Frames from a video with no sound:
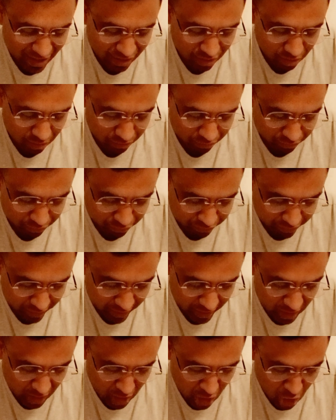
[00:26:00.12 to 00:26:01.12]
of
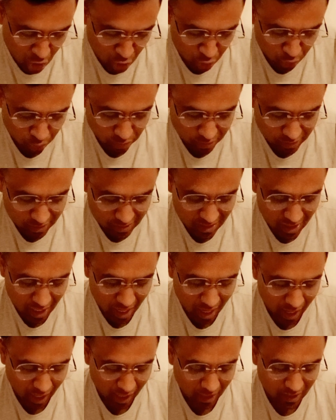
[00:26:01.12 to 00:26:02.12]
way rules.
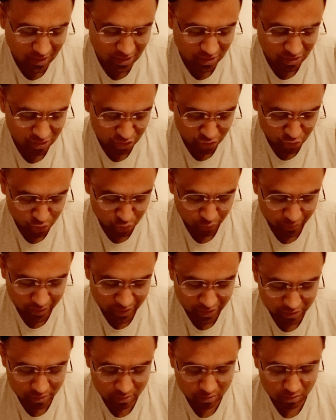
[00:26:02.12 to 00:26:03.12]
In
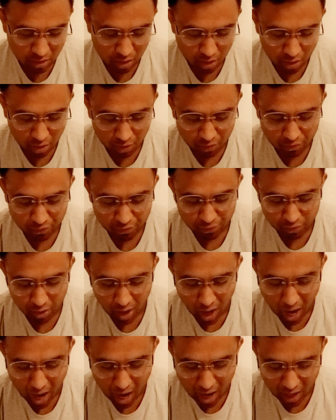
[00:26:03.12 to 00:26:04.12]
situation of
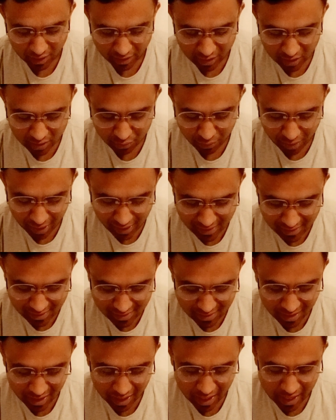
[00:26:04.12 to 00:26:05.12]
otherwise
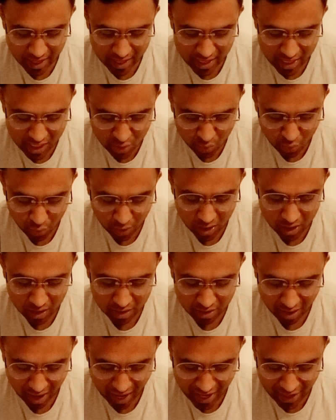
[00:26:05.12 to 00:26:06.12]
equal
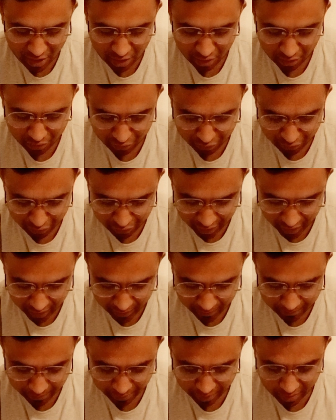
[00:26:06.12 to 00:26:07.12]
right of way,
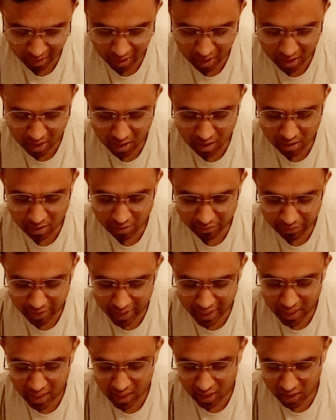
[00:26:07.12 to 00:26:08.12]

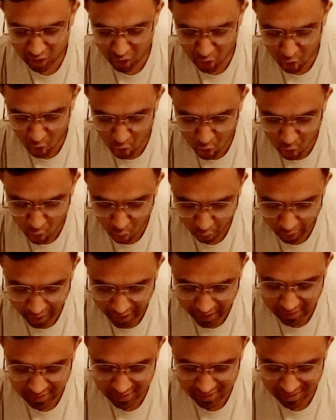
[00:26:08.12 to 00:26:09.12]
vehicle going
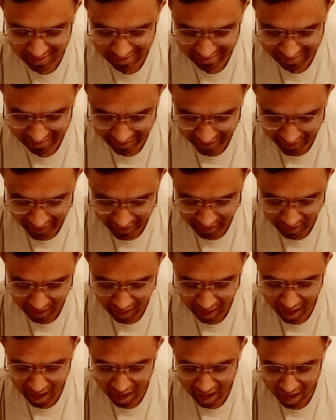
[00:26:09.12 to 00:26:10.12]
straight
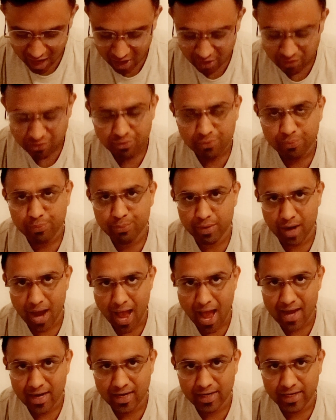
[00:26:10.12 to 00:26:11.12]
have
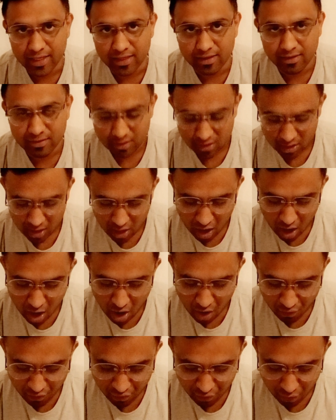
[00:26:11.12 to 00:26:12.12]
priority
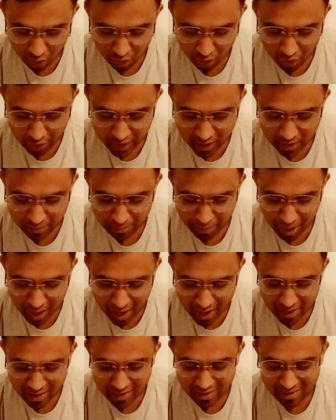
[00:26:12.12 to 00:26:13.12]
following
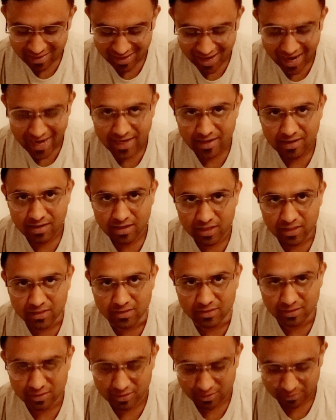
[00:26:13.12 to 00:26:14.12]
by right
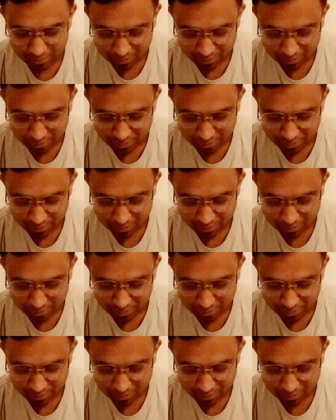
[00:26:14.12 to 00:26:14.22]
turns.